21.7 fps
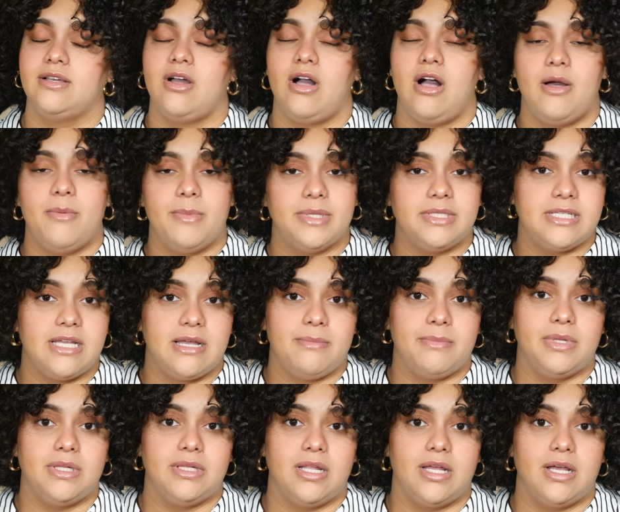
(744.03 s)
Comment
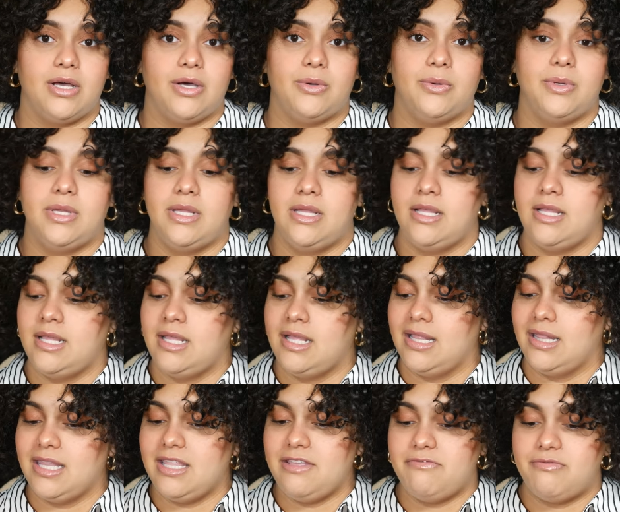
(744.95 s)
down below.
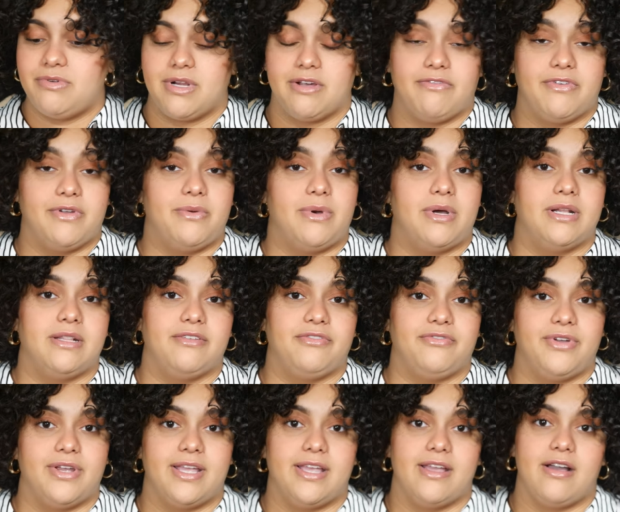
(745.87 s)
Leave whatever you want in
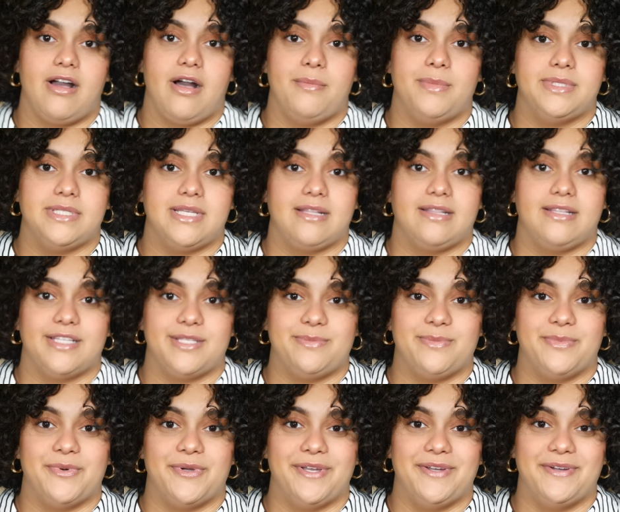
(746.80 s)
the freaking comments at
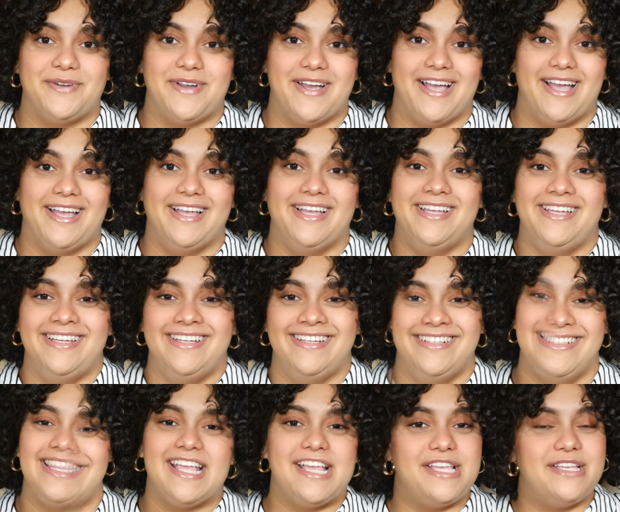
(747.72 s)
this point, okay?
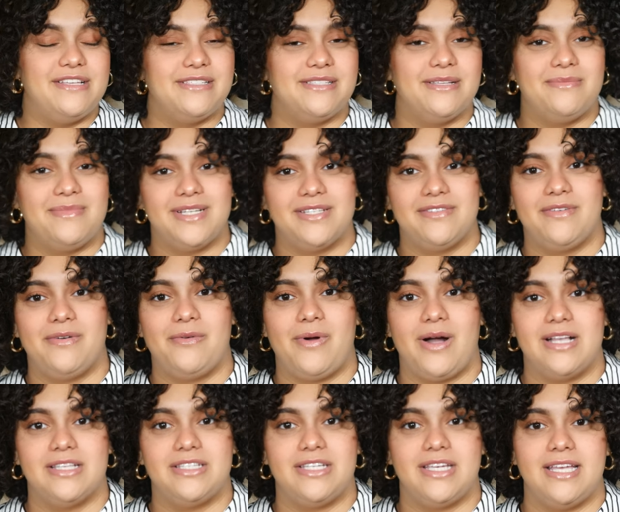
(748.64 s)
But thank you so much for
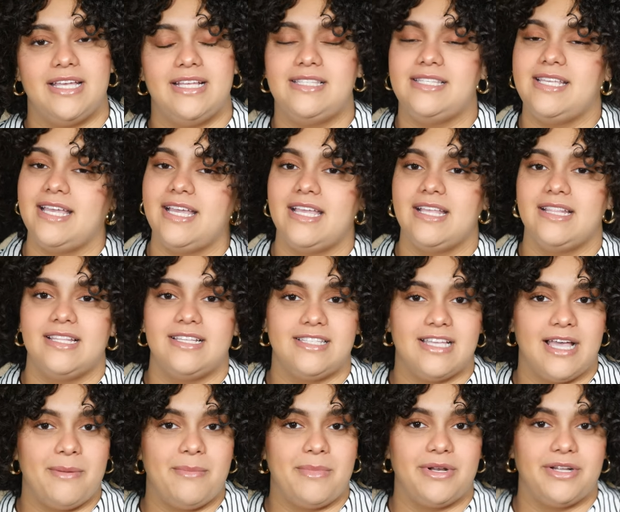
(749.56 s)
watching, taking the
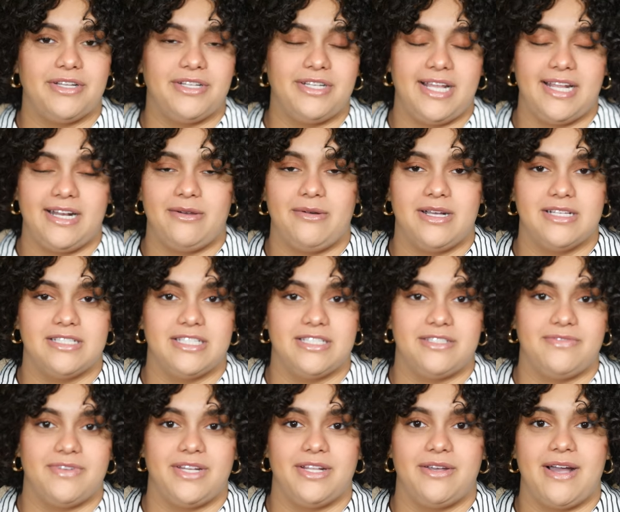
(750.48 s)
time out of your day to watch
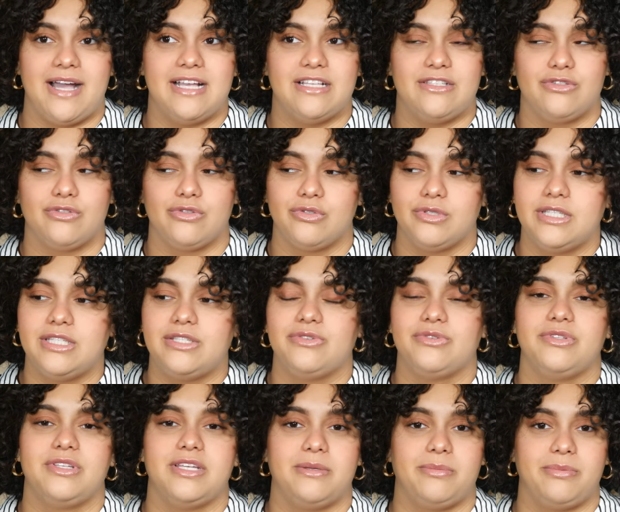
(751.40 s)
this video. I truly,
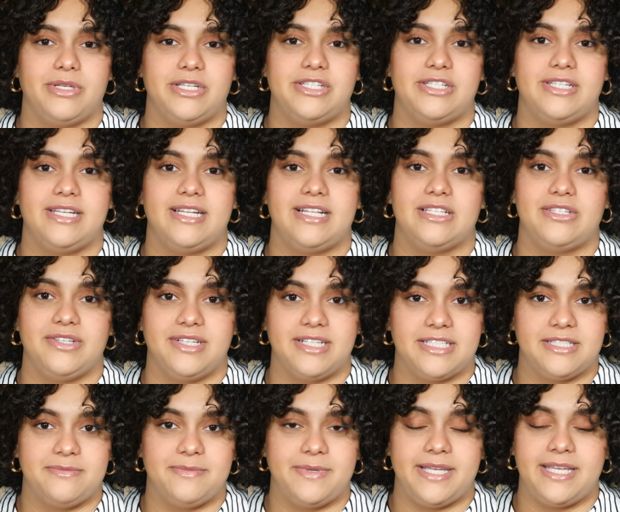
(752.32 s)
truly appreciate it,
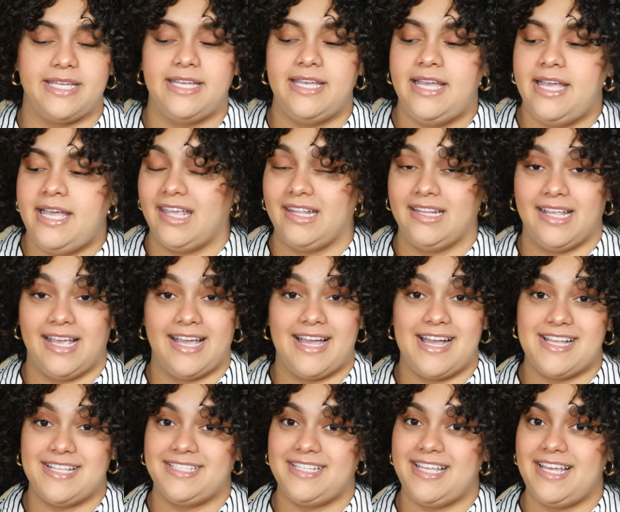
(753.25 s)
trust me. And
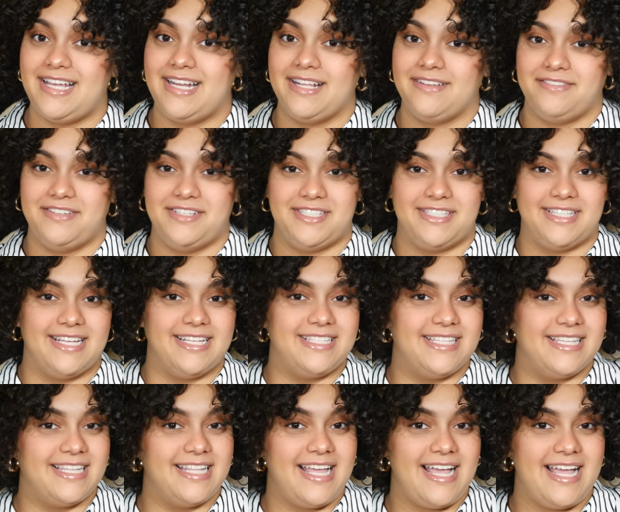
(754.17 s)
like I said, if you stay
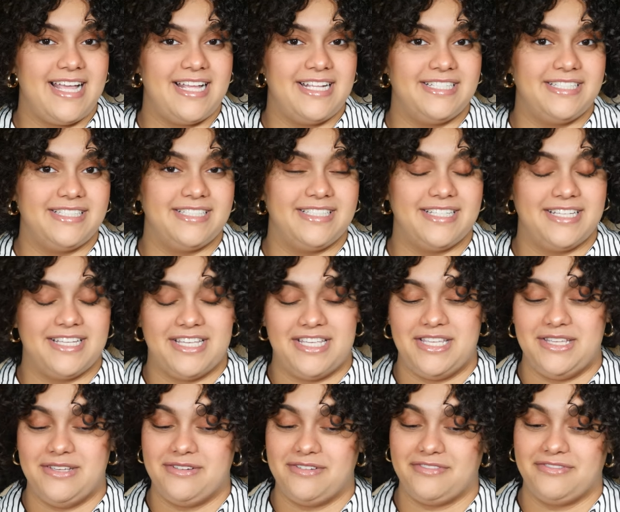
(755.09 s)
to the end,
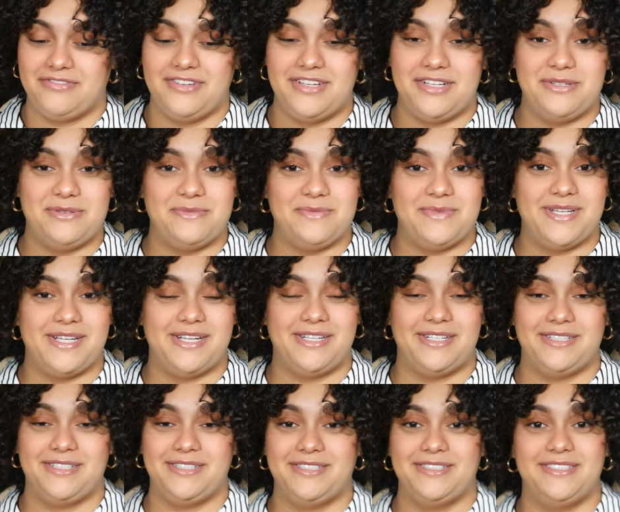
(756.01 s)
you're feeling me,
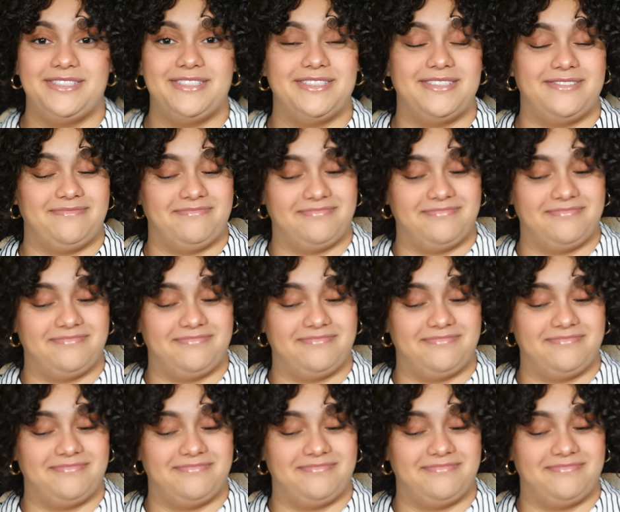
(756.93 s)
girl.